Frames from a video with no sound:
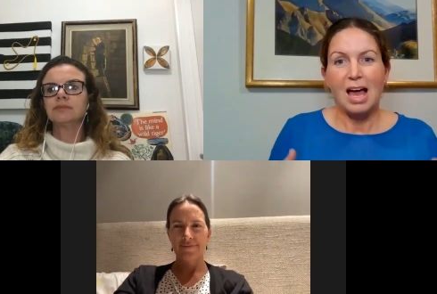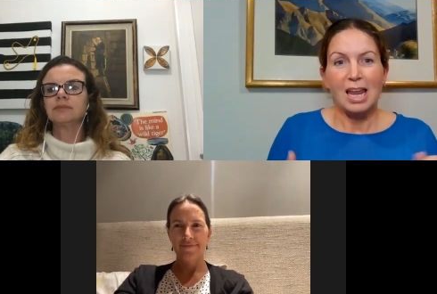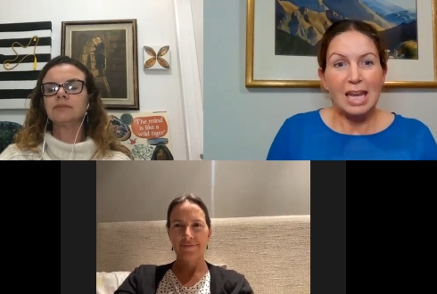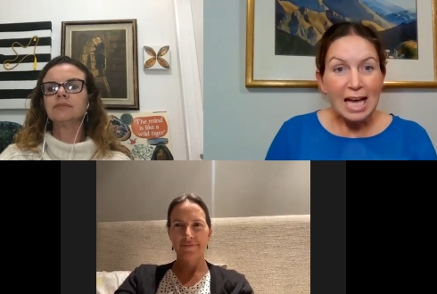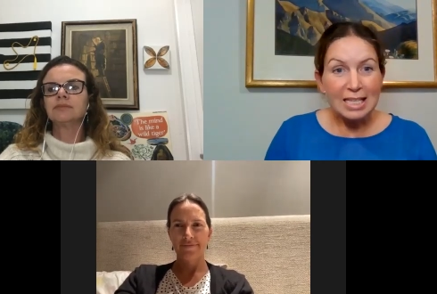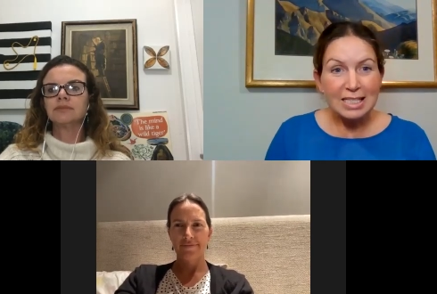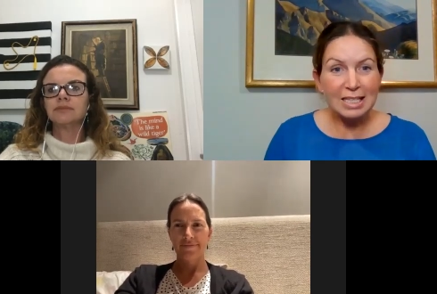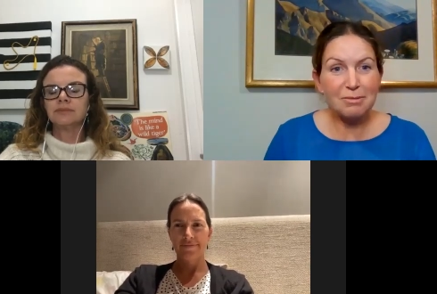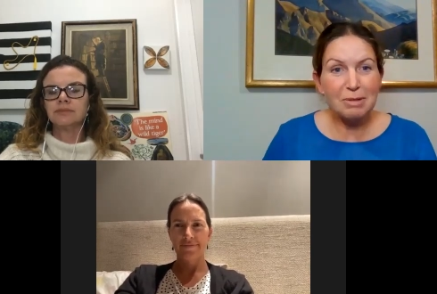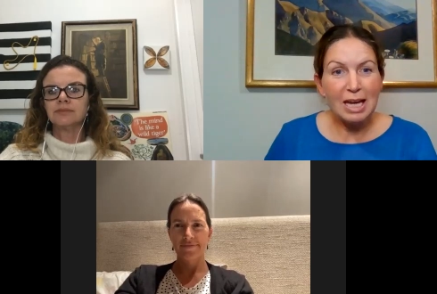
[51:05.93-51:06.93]
Speaker 1: Last
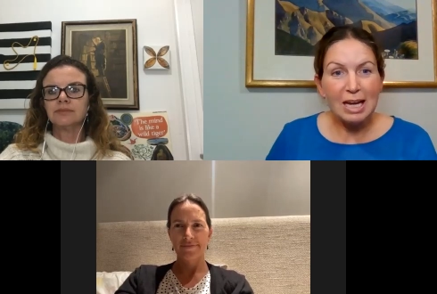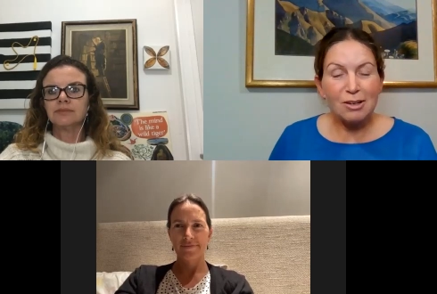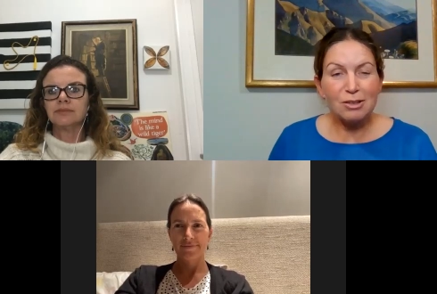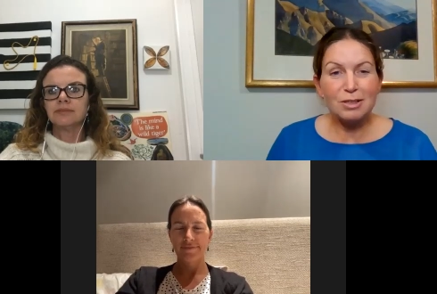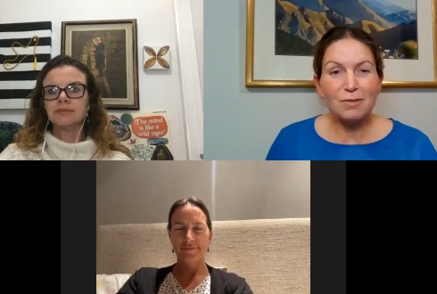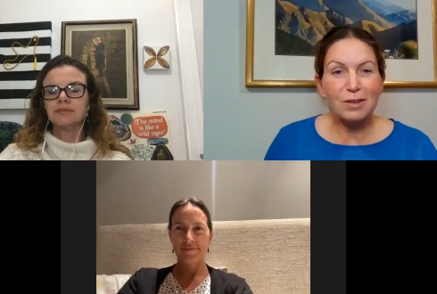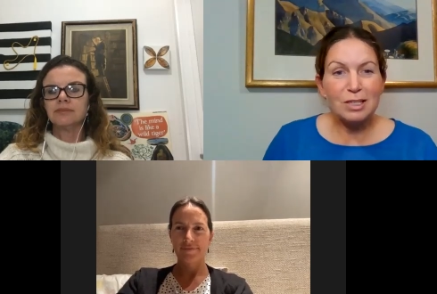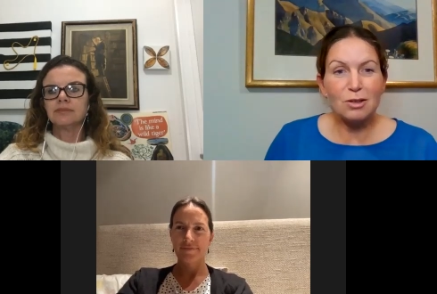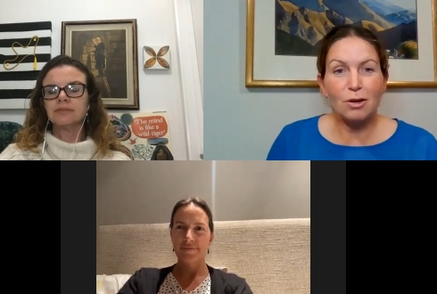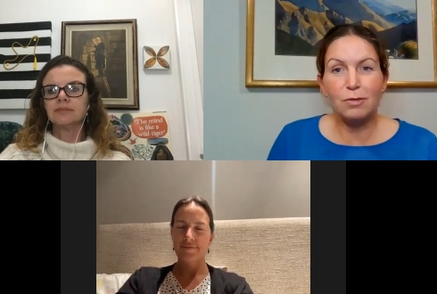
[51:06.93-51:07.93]
thing we are going to finish
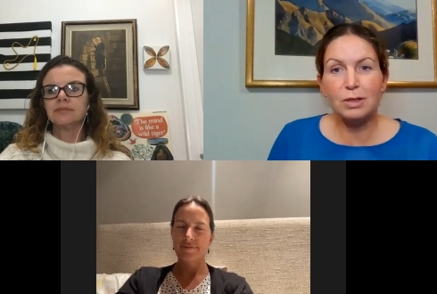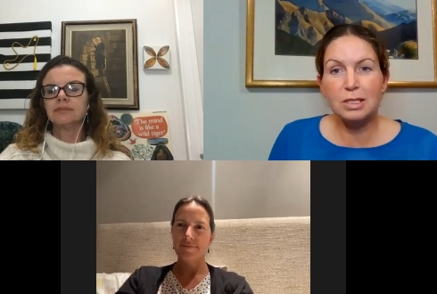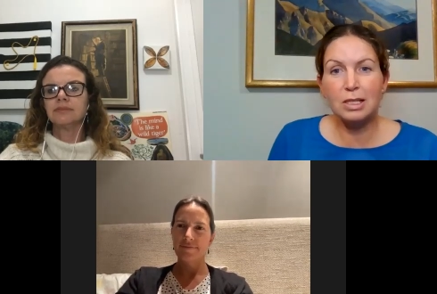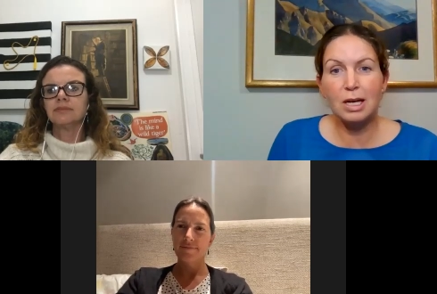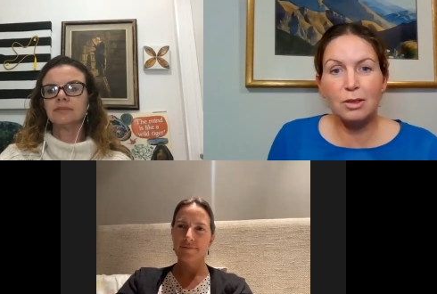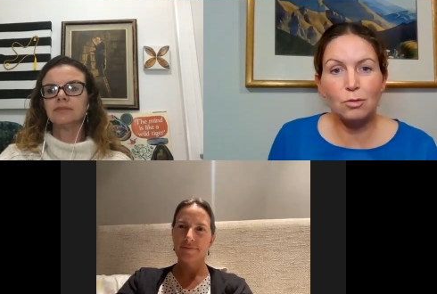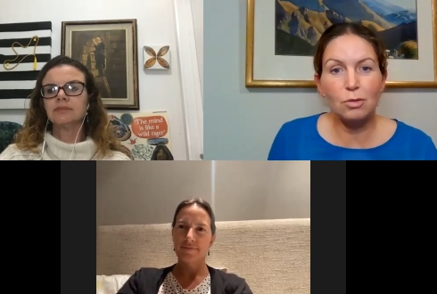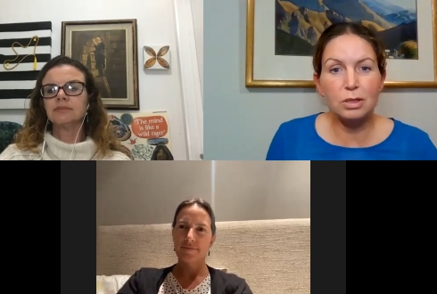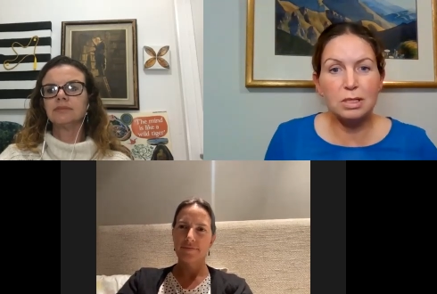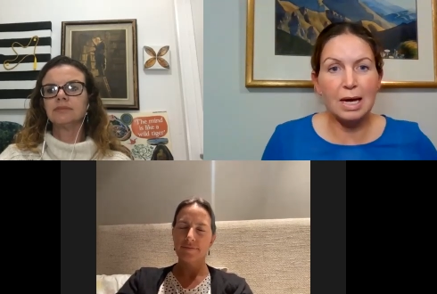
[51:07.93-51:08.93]
off with, I
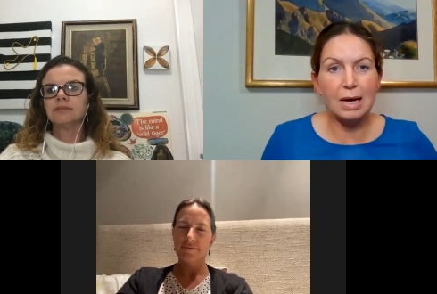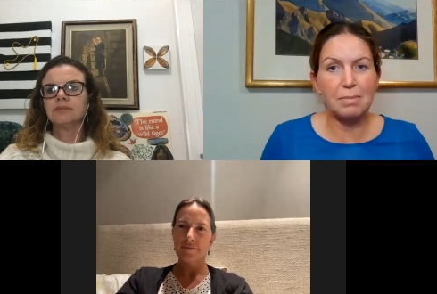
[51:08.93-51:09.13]
thought um,